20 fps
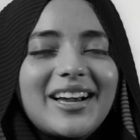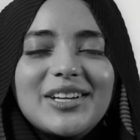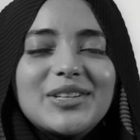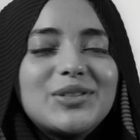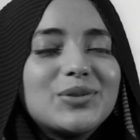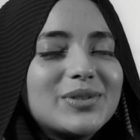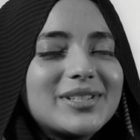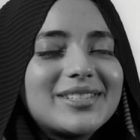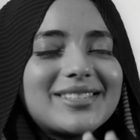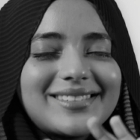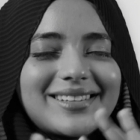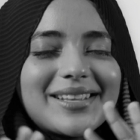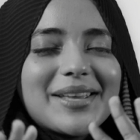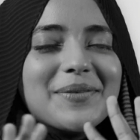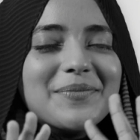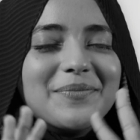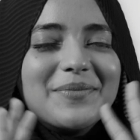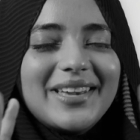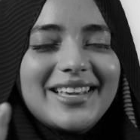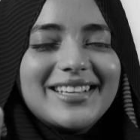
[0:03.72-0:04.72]
it was
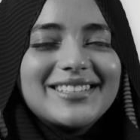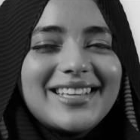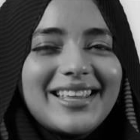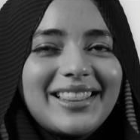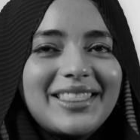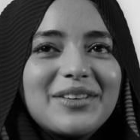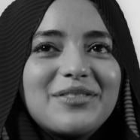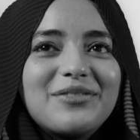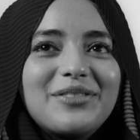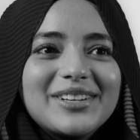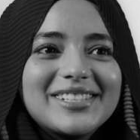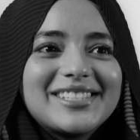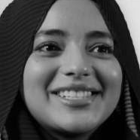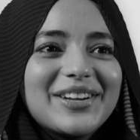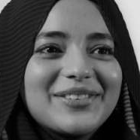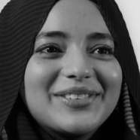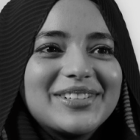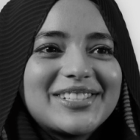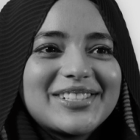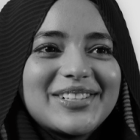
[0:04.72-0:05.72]
amazing. The first
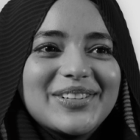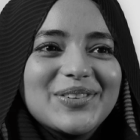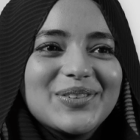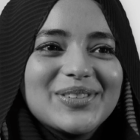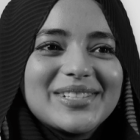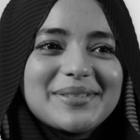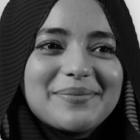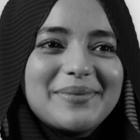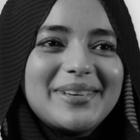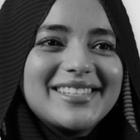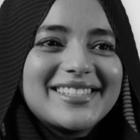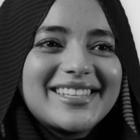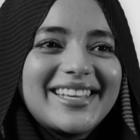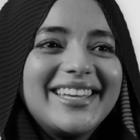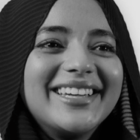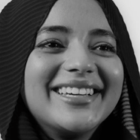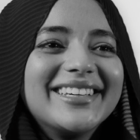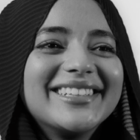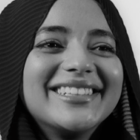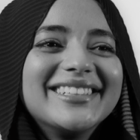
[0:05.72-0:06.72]
ever snow was
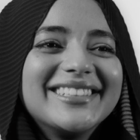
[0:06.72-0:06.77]
amazing.